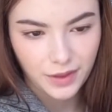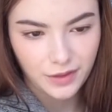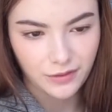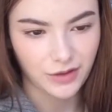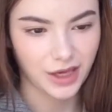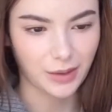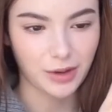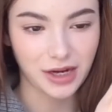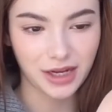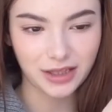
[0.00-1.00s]
they came a
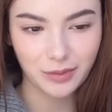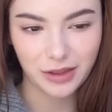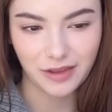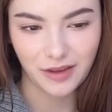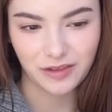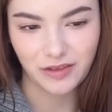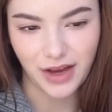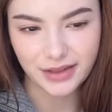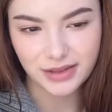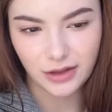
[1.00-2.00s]
little bit like
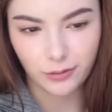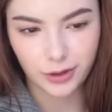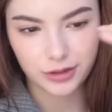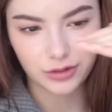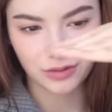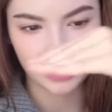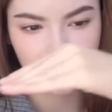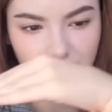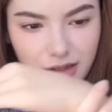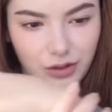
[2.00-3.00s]
that and went to the
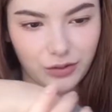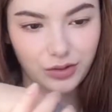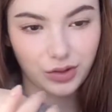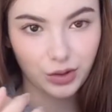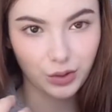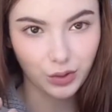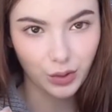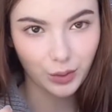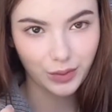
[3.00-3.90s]
side of Europe.